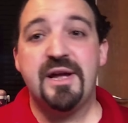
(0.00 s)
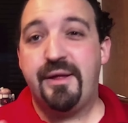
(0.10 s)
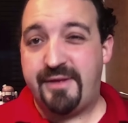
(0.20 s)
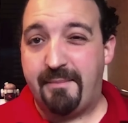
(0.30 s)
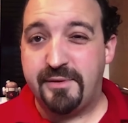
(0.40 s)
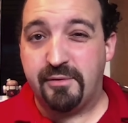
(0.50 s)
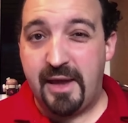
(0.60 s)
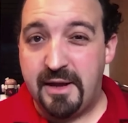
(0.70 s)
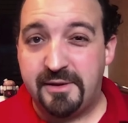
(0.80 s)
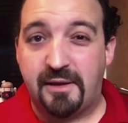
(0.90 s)
Samsung
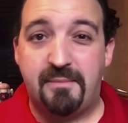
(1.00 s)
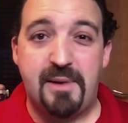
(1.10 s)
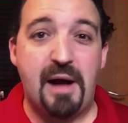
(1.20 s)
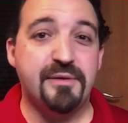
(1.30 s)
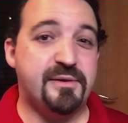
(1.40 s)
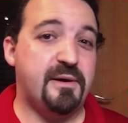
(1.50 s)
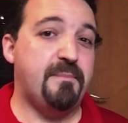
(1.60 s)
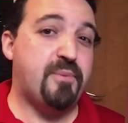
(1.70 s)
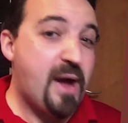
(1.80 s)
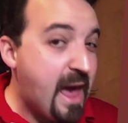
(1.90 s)
Internet
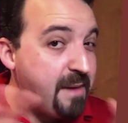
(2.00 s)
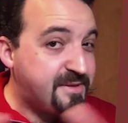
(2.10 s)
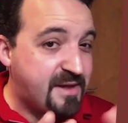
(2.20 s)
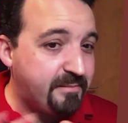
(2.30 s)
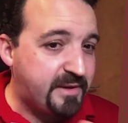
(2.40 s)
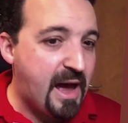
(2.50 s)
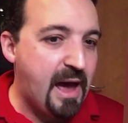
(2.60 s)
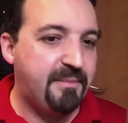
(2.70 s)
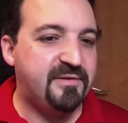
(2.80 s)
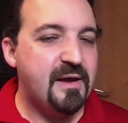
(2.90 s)
Browser, Brave
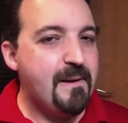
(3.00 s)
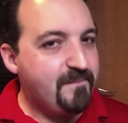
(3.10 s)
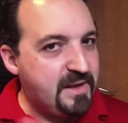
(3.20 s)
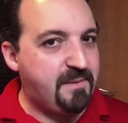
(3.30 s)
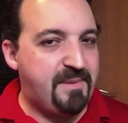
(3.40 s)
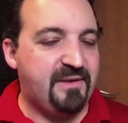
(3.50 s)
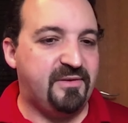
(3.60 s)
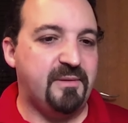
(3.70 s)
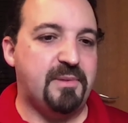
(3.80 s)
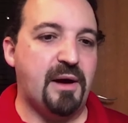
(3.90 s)
sometimes. It depends
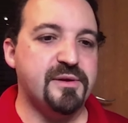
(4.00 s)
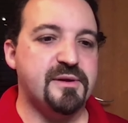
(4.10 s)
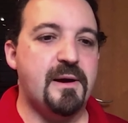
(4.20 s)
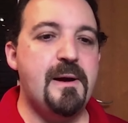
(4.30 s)
on the browser.